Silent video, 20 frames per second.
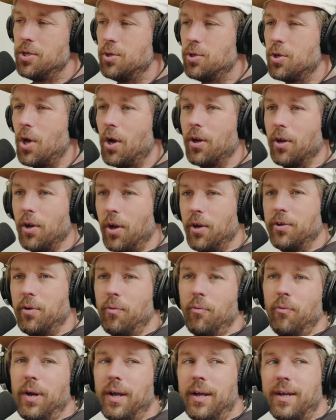Did you talk at all
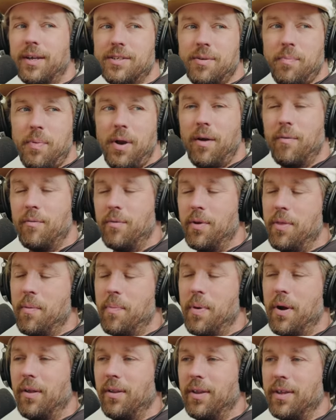to Rick? Because
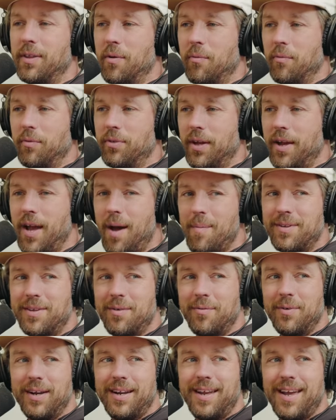apparently the, the comment
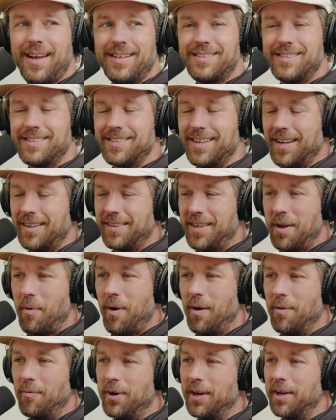that Rick gets is like, they
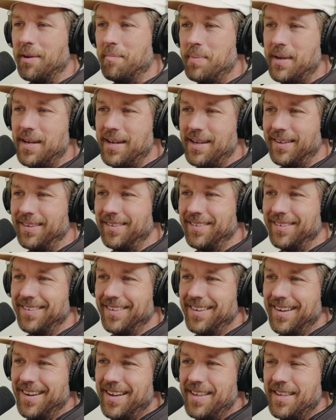want Rick and Pete
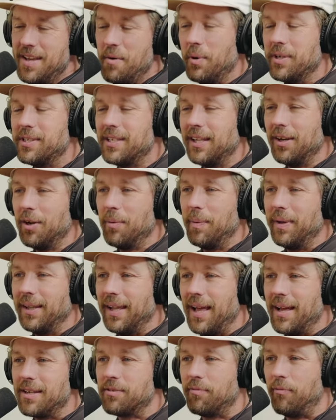it was a little bit
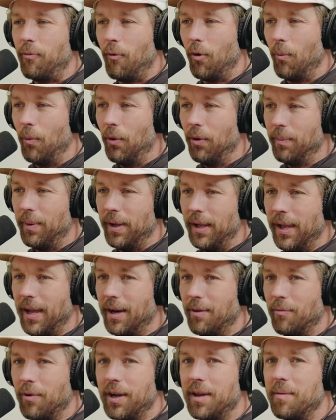less formal, but
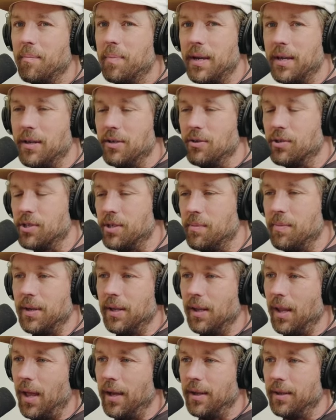like Rick and Pete used to
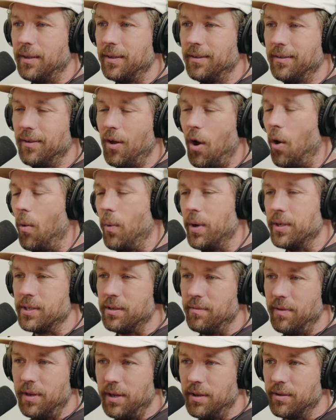be like always
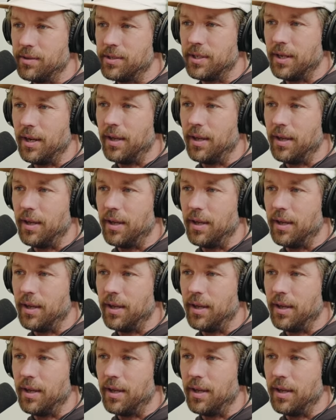in videos